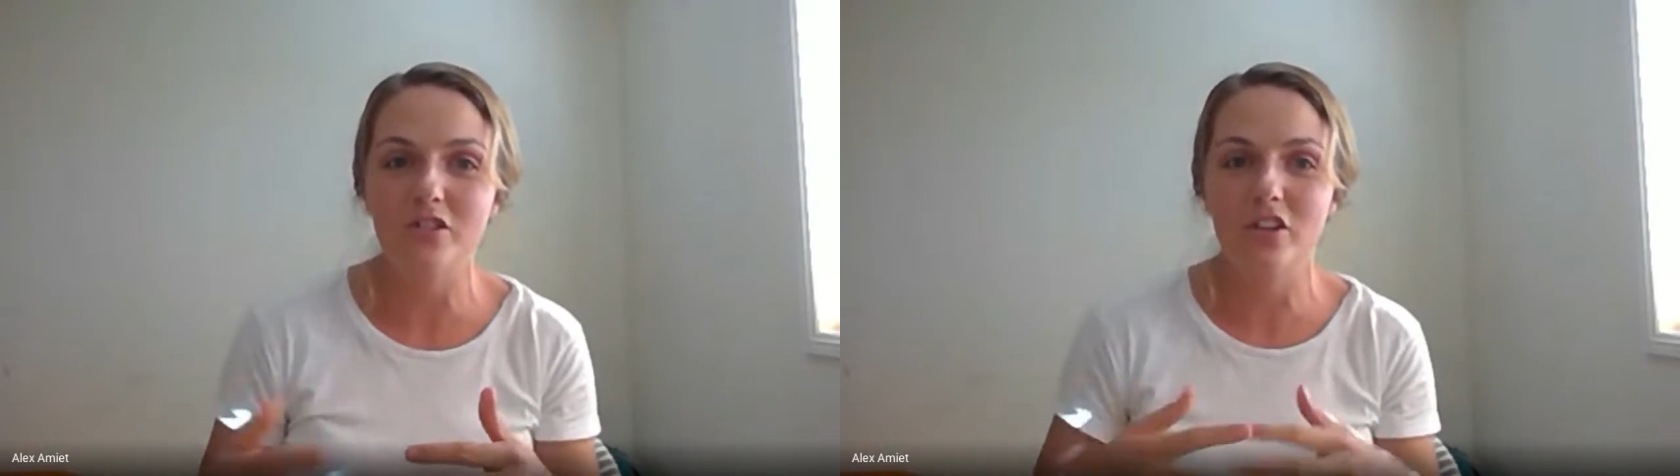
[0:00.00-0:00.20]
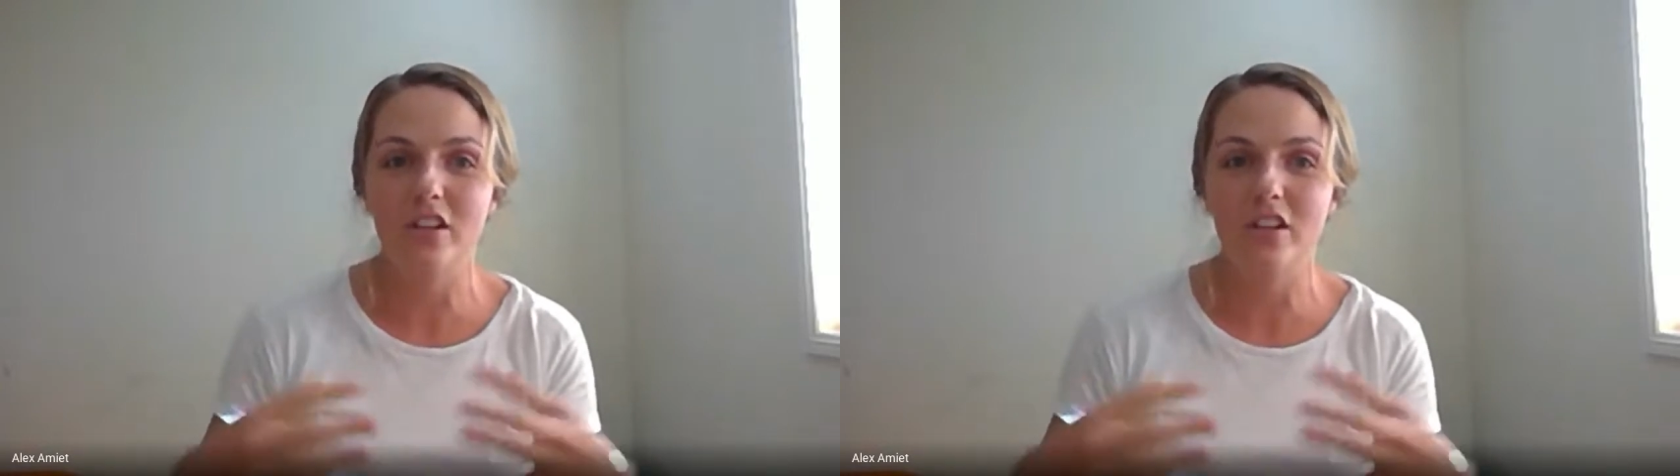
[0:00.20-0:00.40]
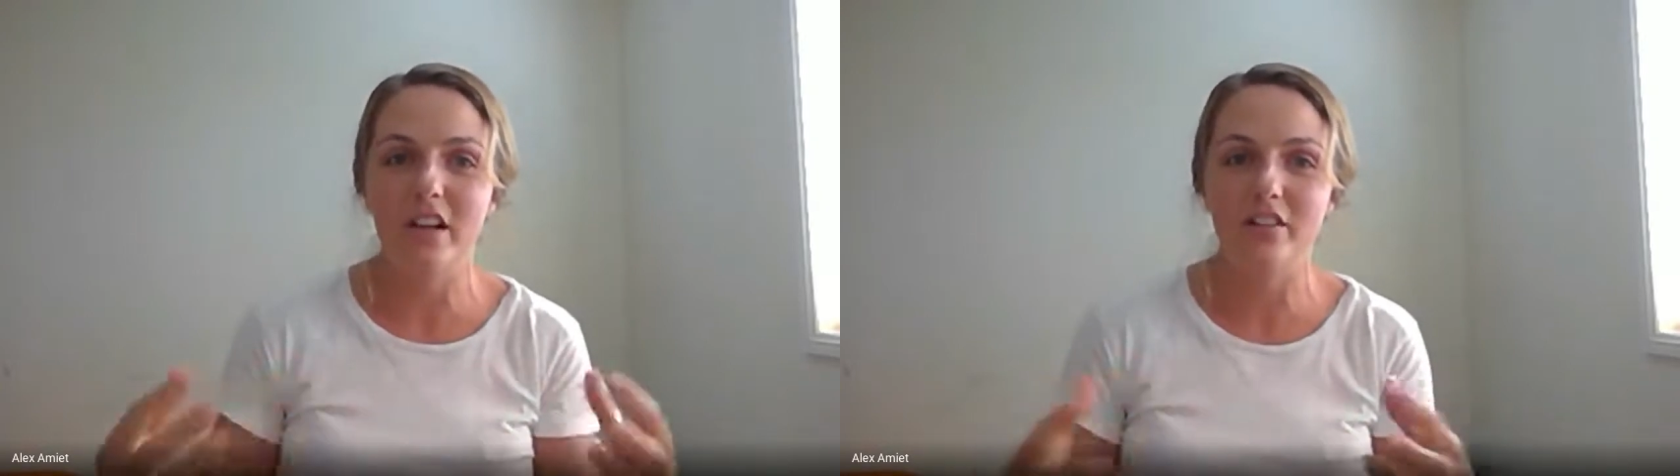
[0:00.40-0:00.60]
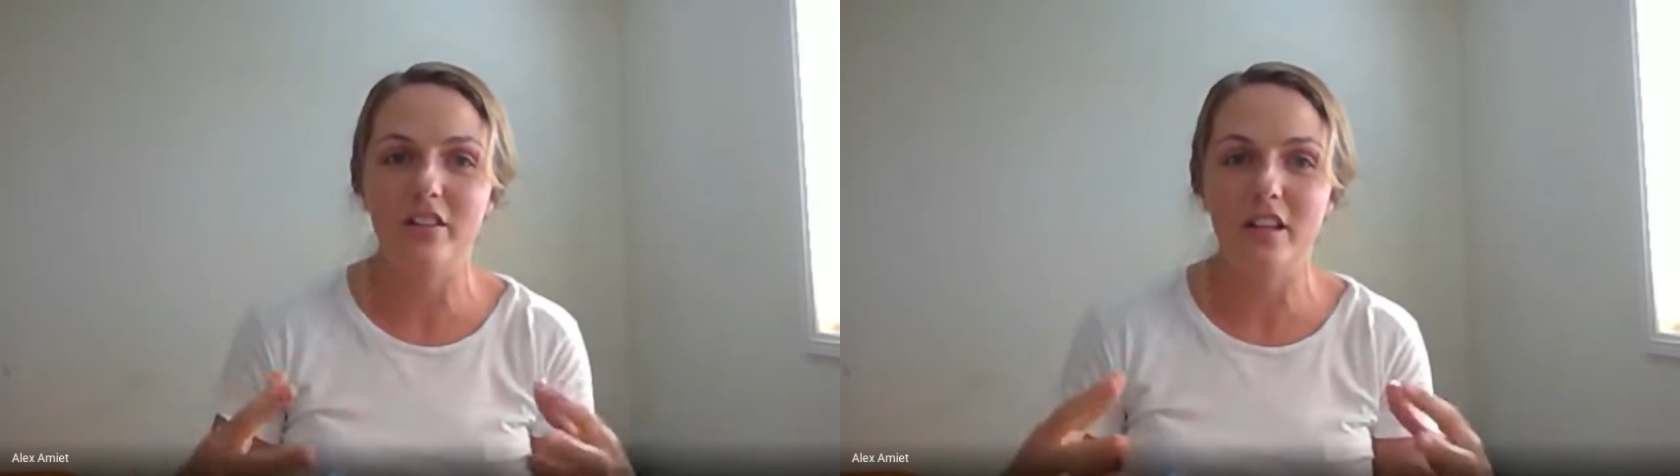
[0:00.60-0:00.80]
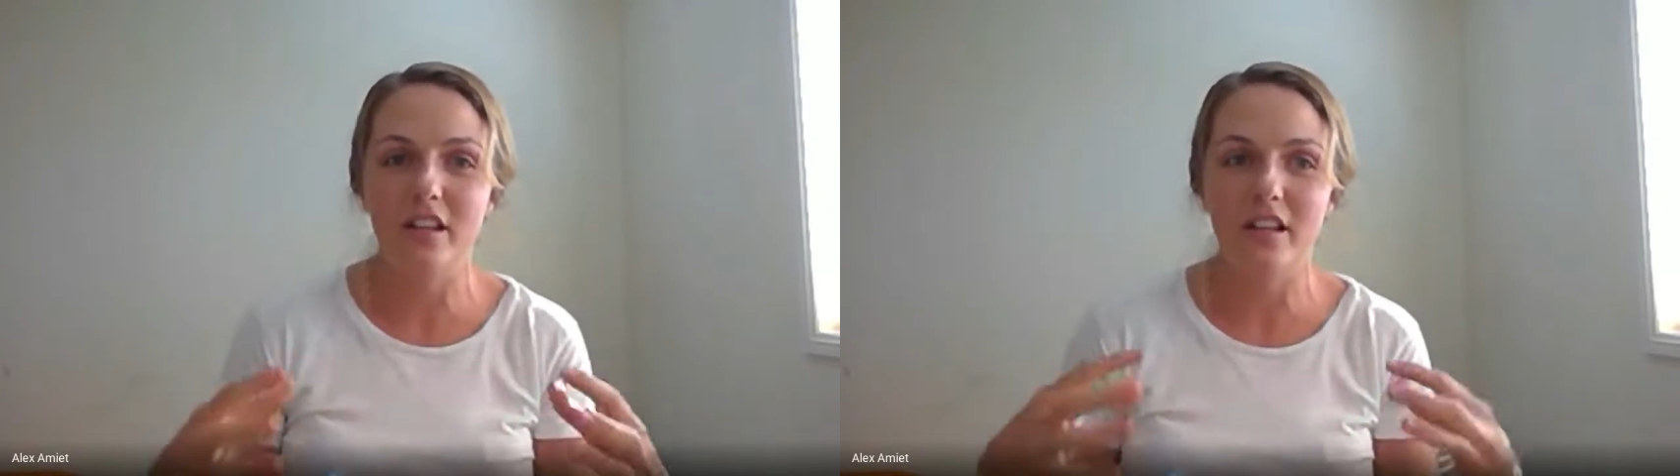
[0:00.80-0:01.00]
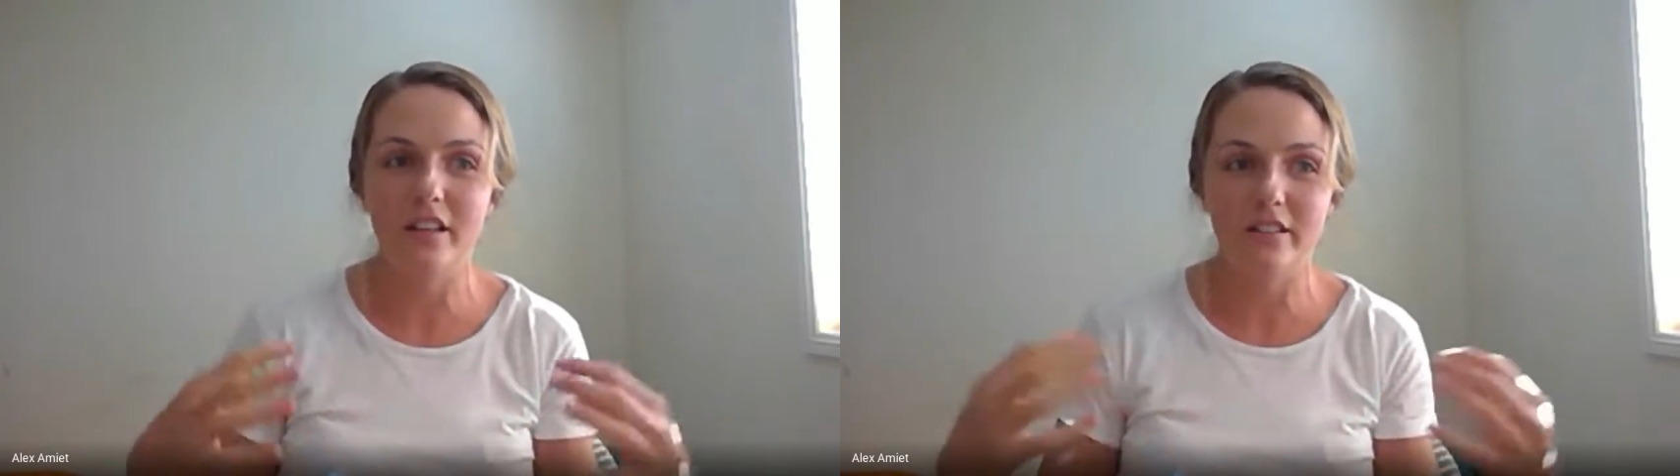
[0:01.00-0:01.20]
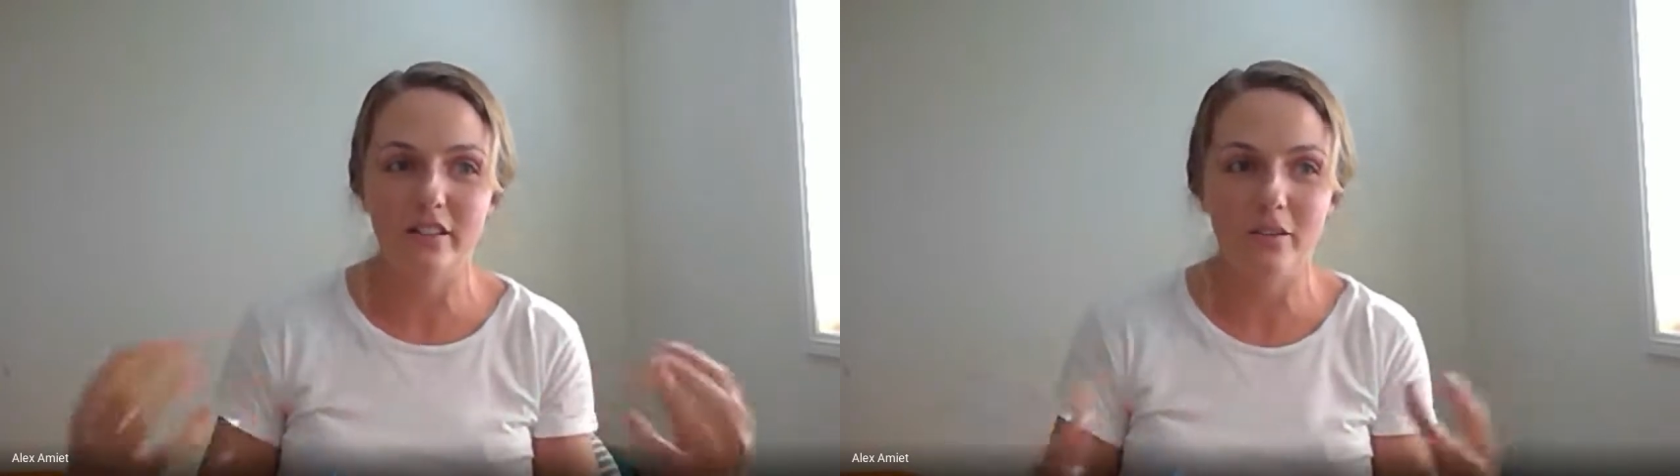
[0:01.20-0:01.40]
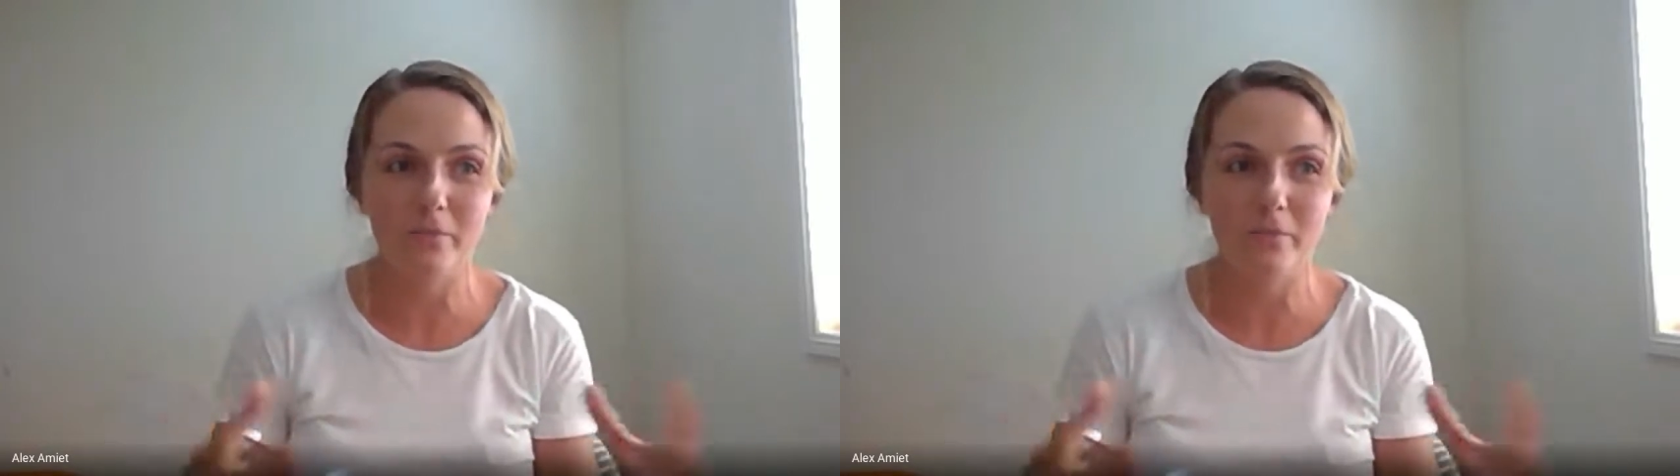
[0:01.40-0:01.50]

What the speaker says: journey, I think, as a